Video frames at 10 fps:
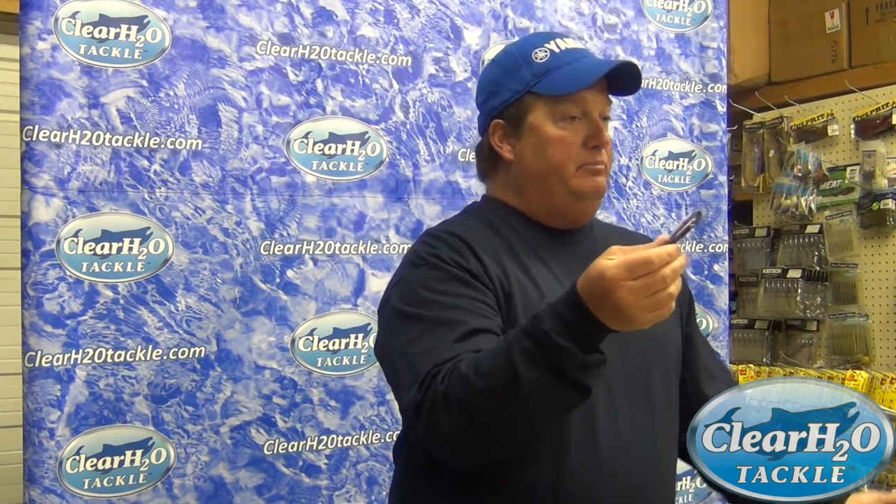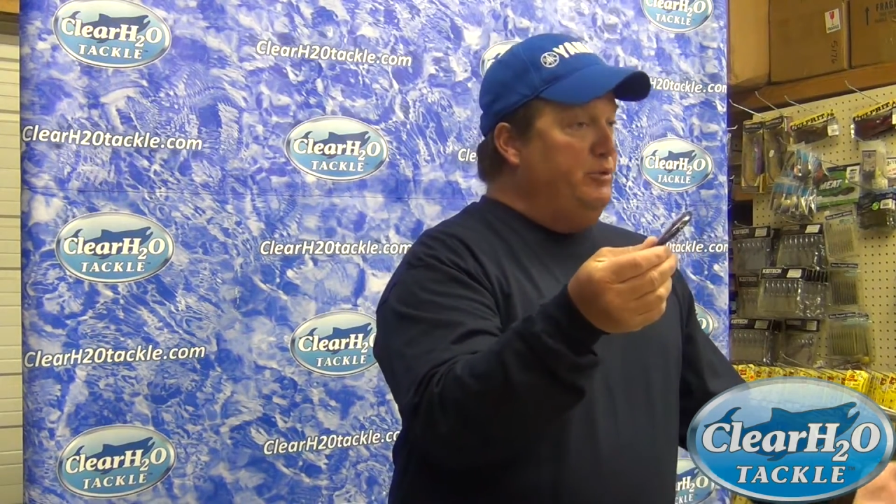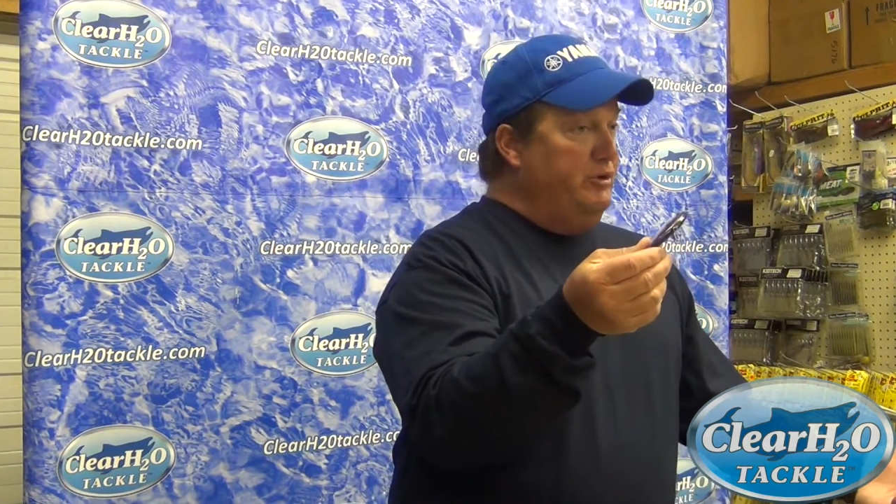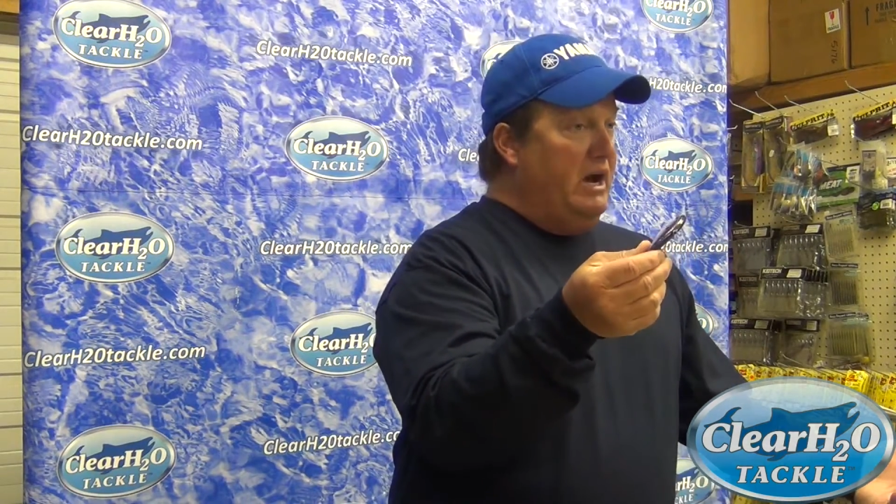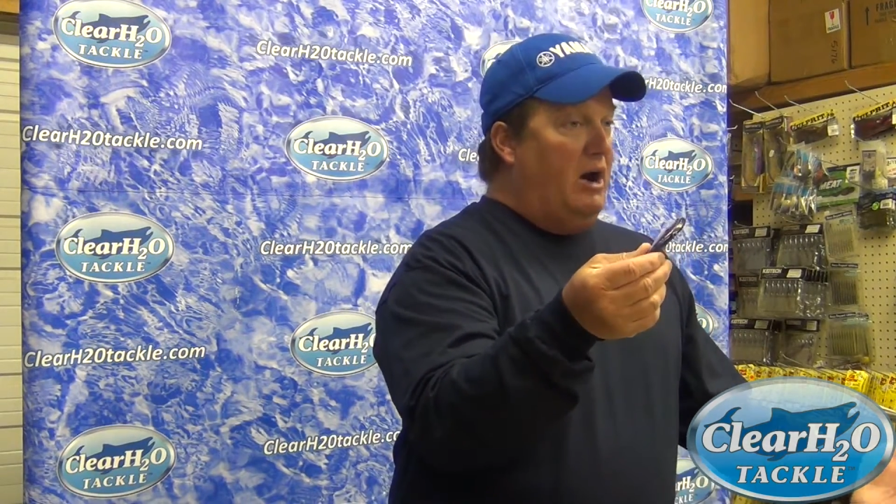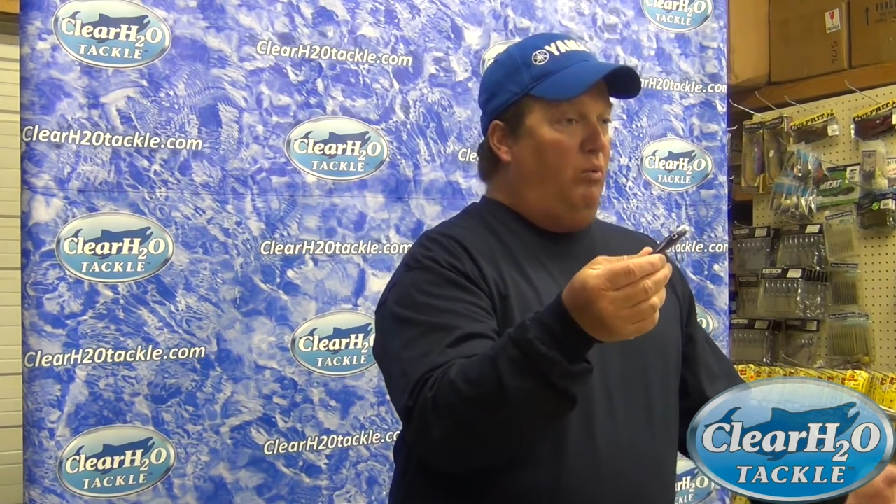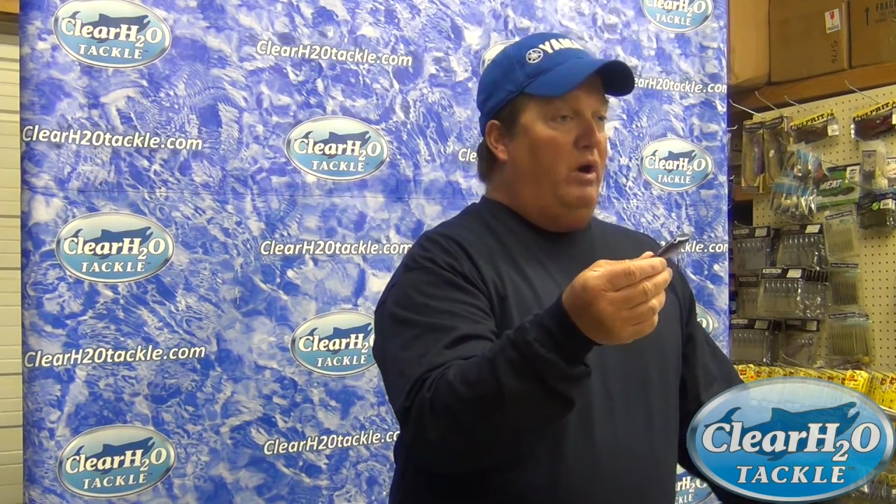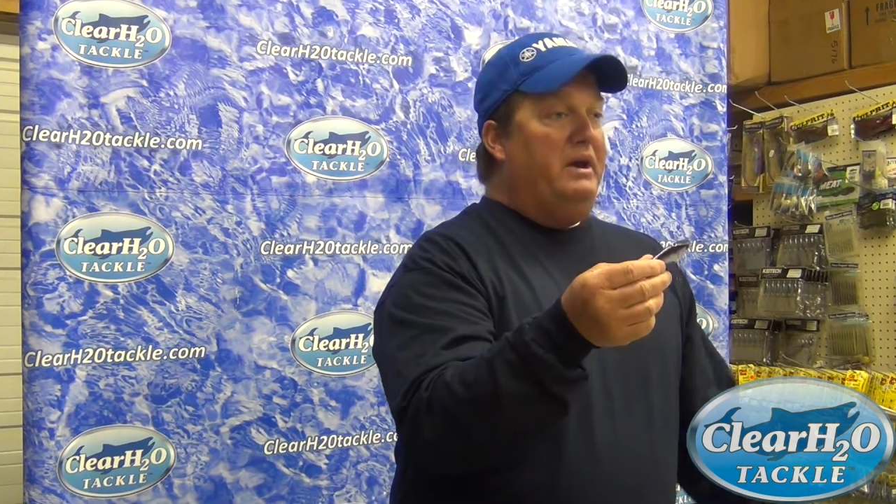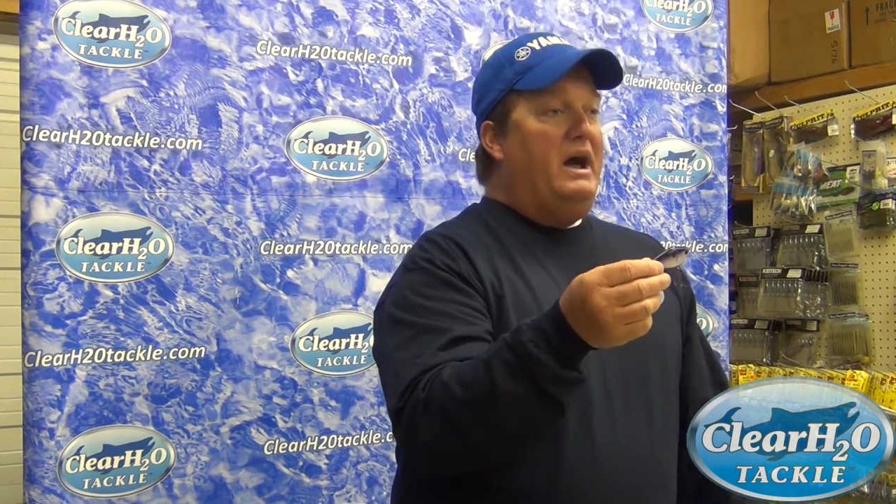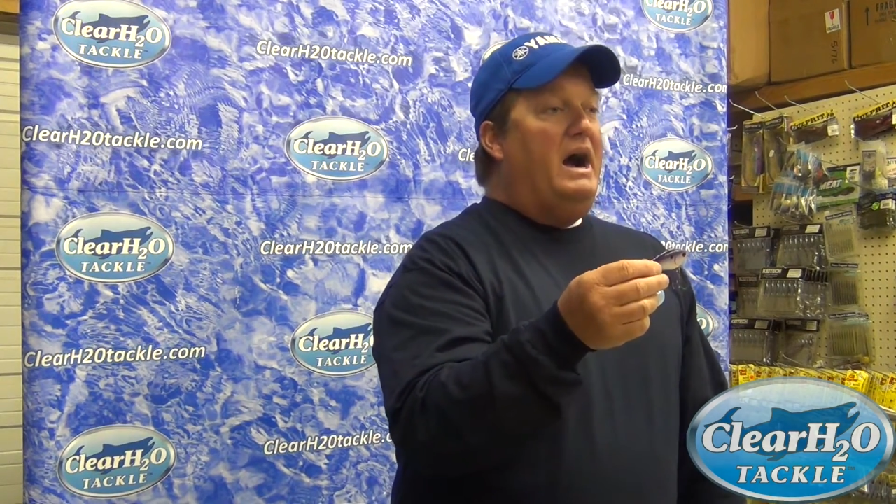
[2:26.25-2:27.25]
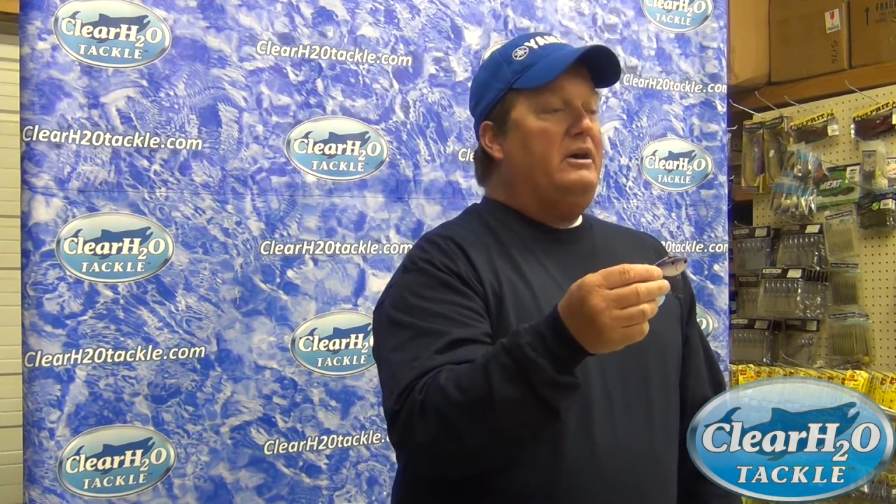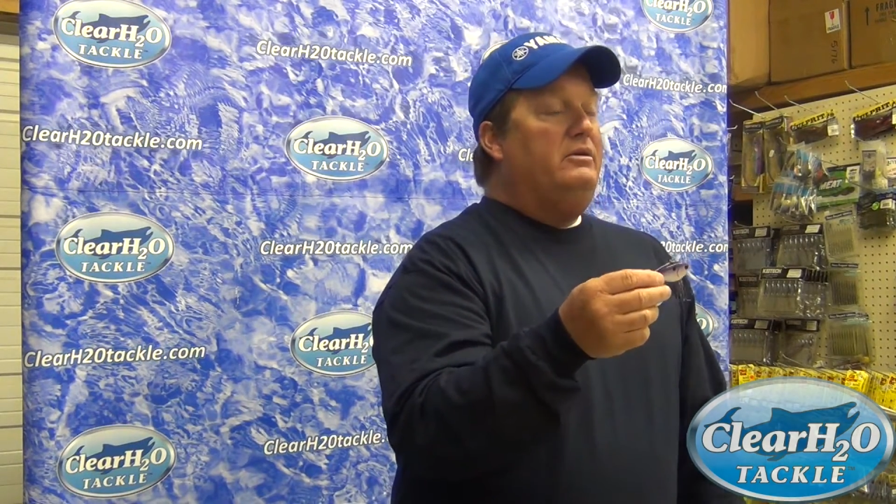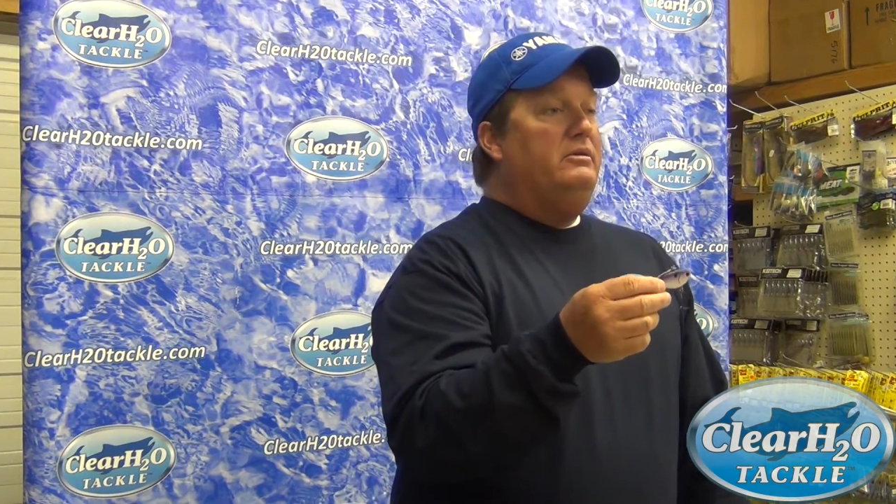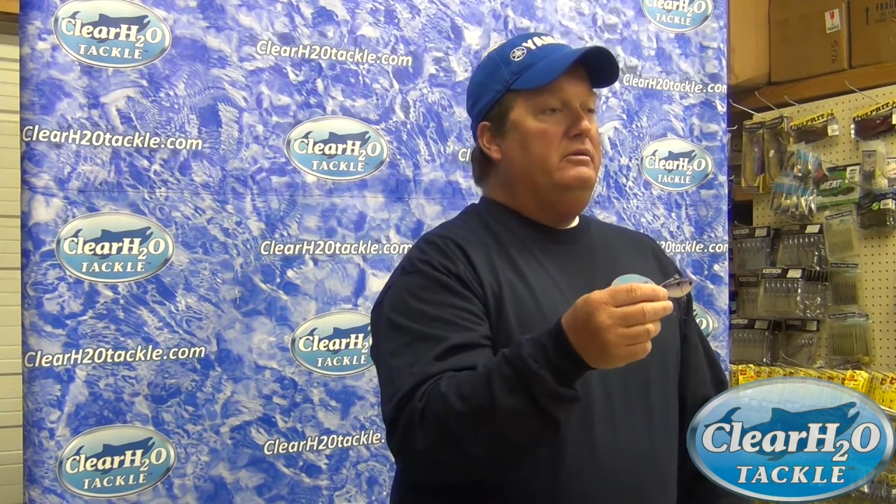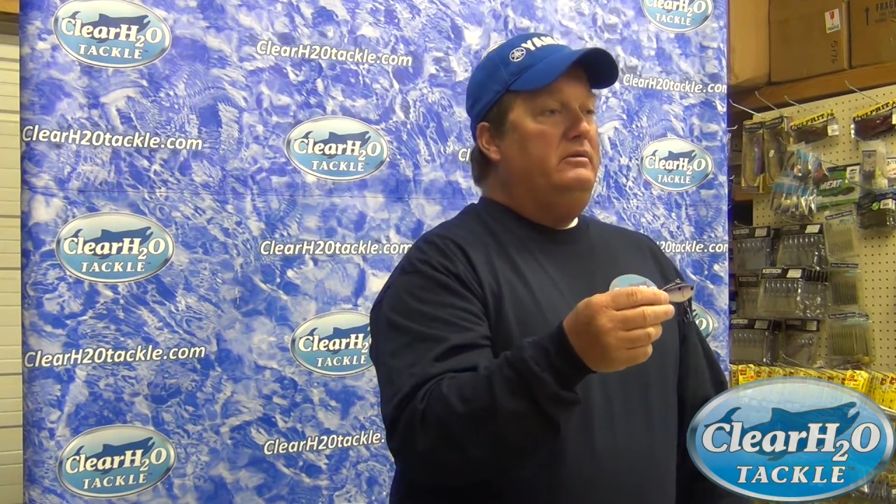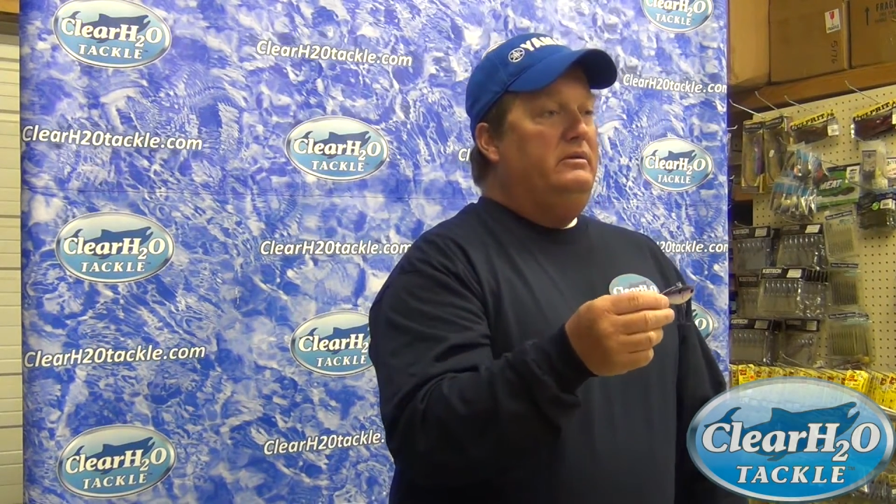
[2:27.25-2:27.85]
Booyah 1-knocker.